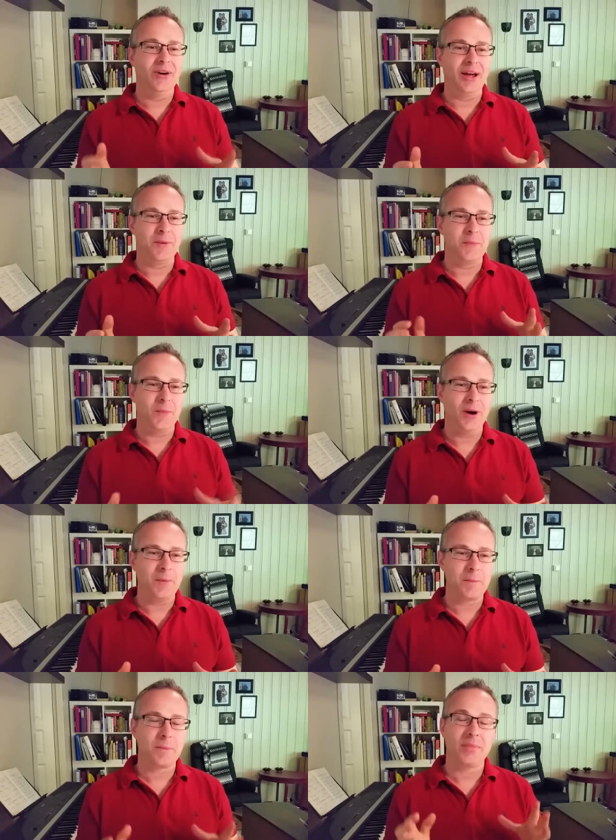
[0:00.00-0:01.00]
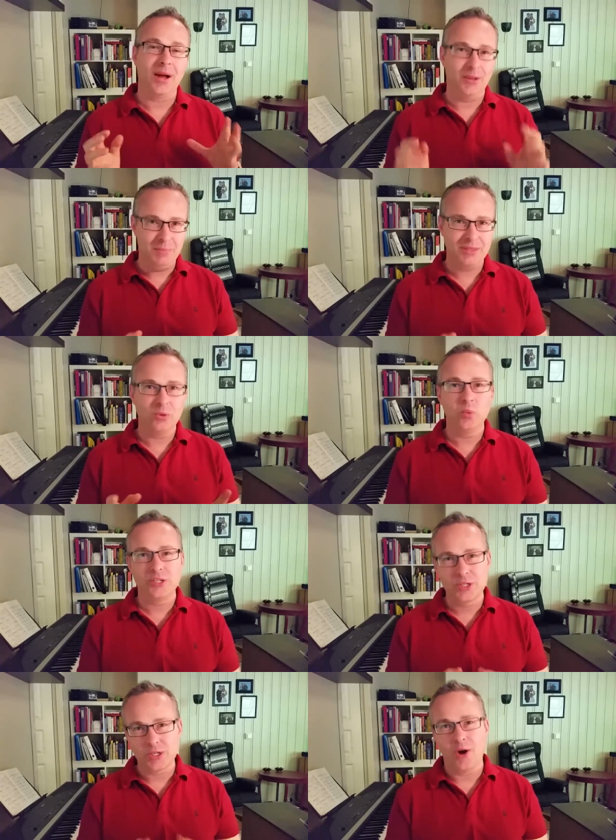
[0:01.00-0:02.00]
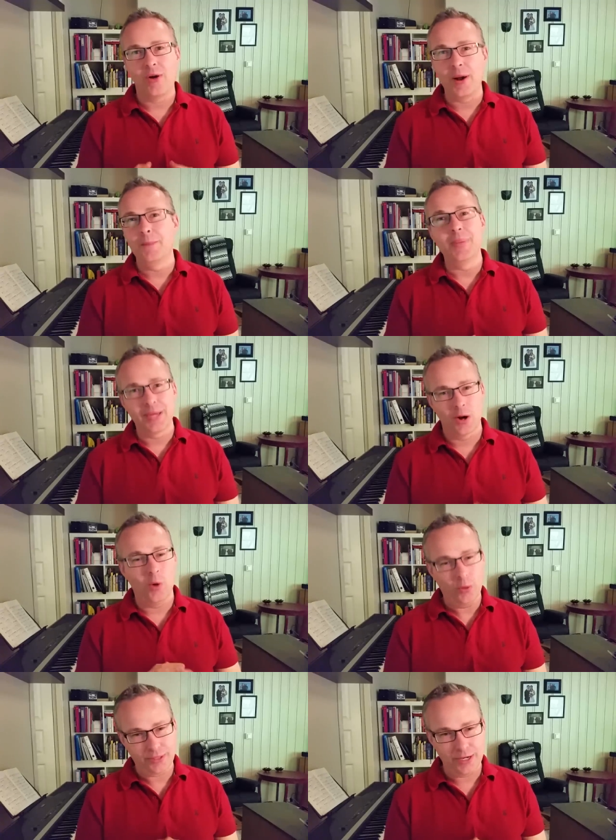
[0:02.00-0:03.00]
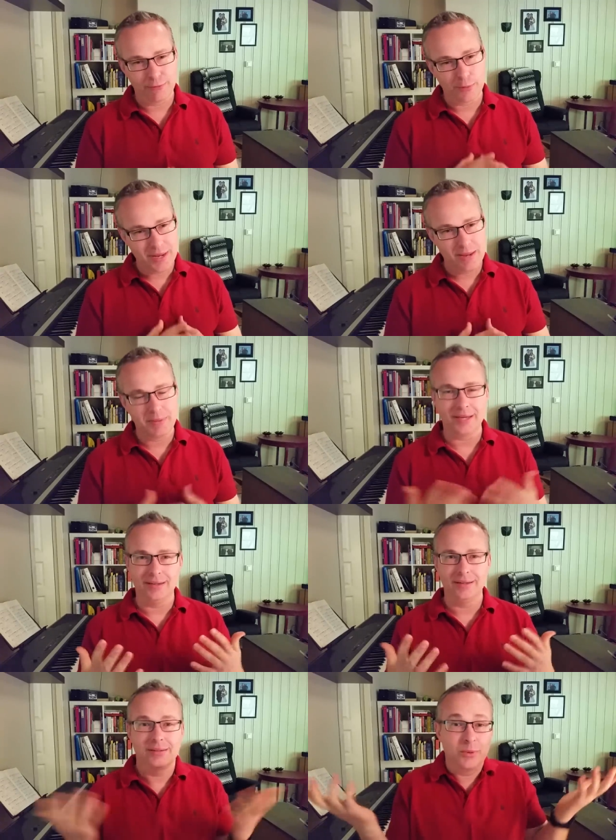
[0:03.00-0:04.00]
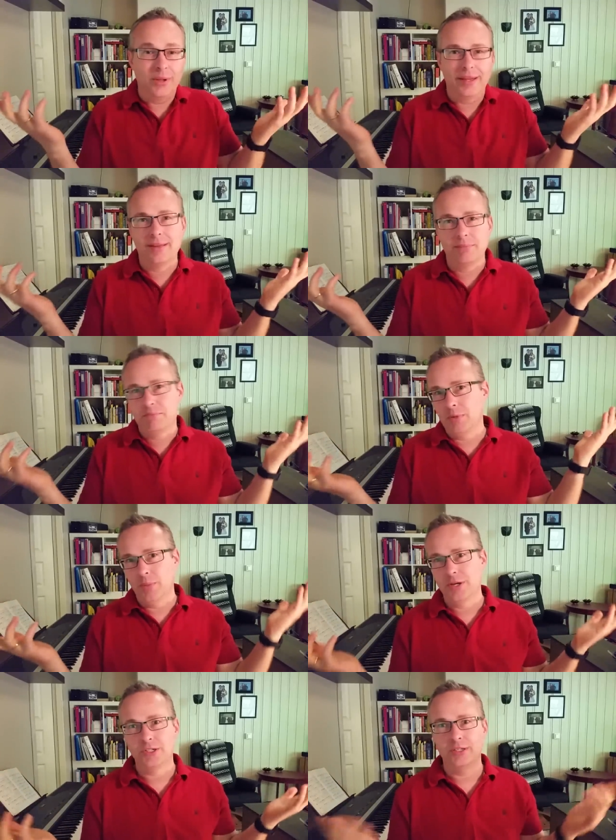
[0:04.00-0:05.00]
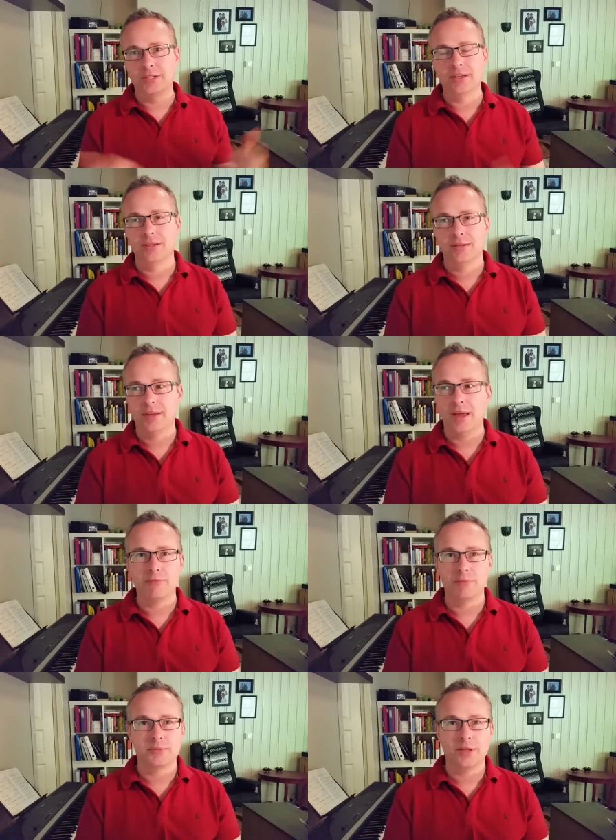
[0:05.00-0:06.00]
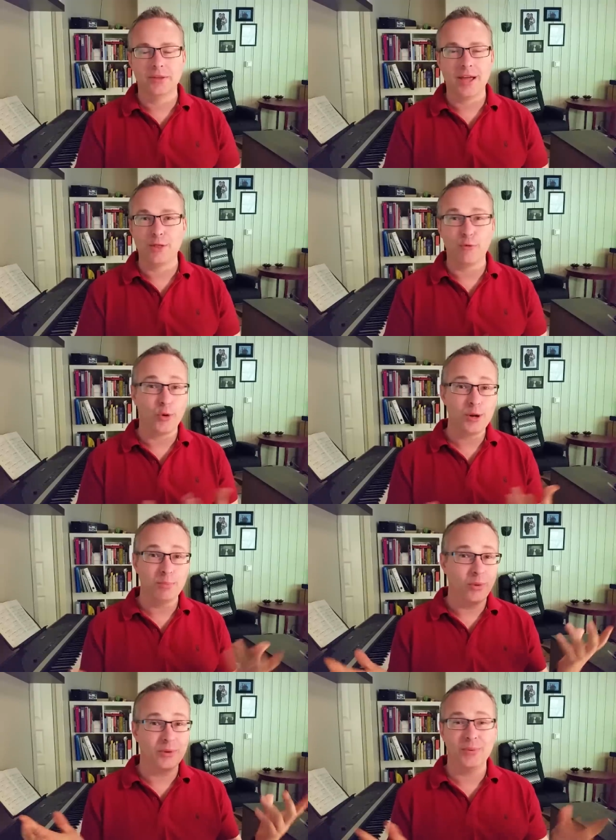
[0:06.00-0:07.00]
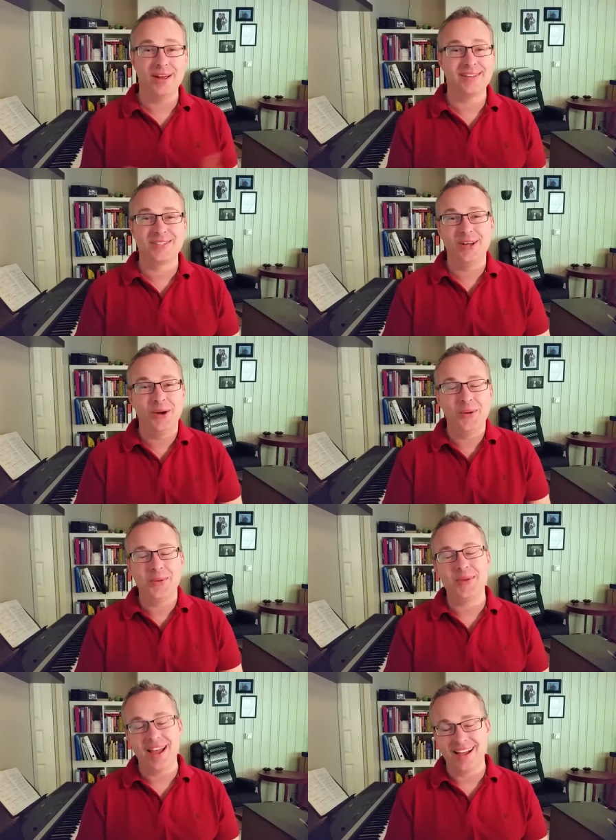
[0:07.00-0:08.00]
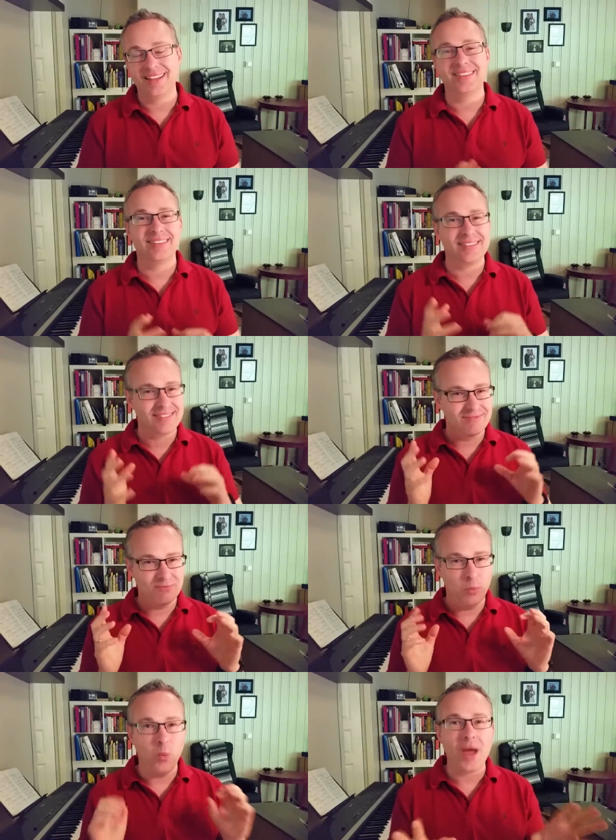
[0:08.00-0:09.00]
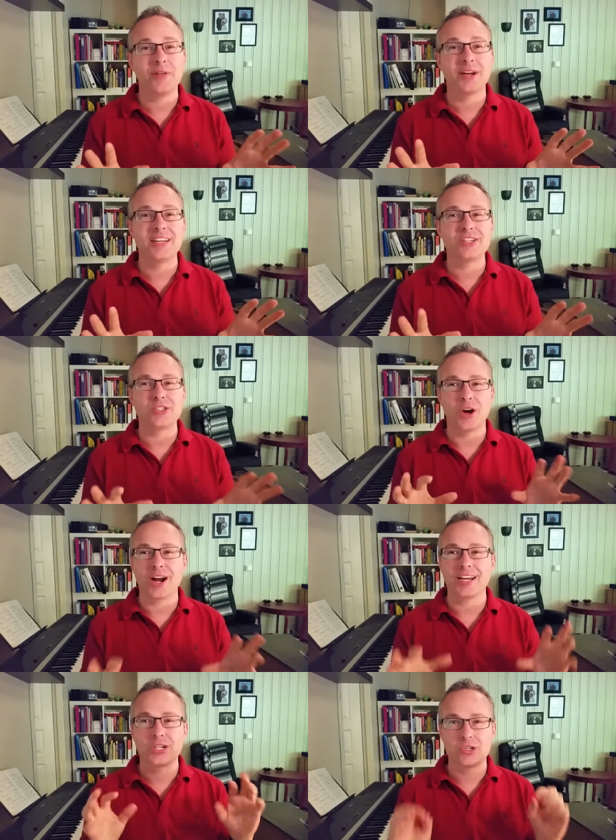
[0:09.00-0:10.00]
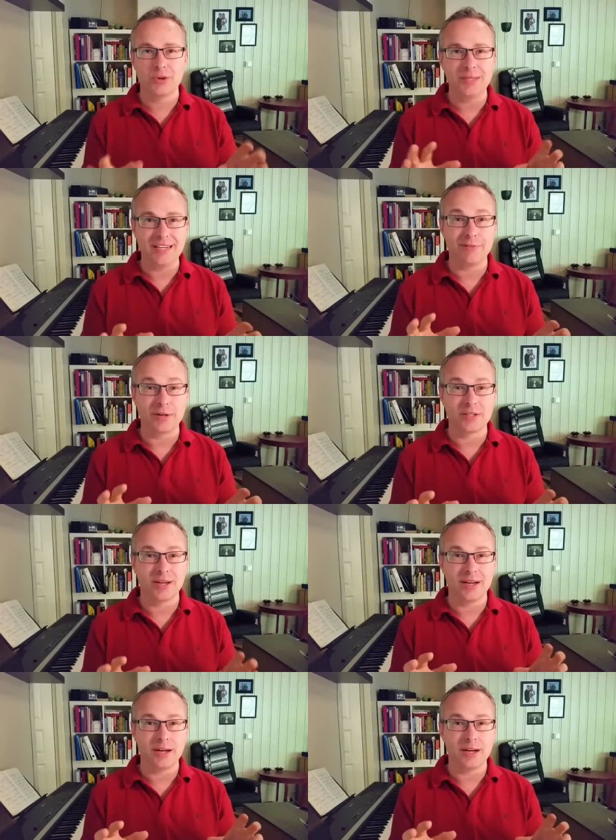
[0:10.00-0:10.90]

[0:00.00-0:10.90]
Okay, well, I'll admit the winters are a bit cold here for me because, well, I originally came from Southern California, born and raised, so yeah, weather conditions are extremely different.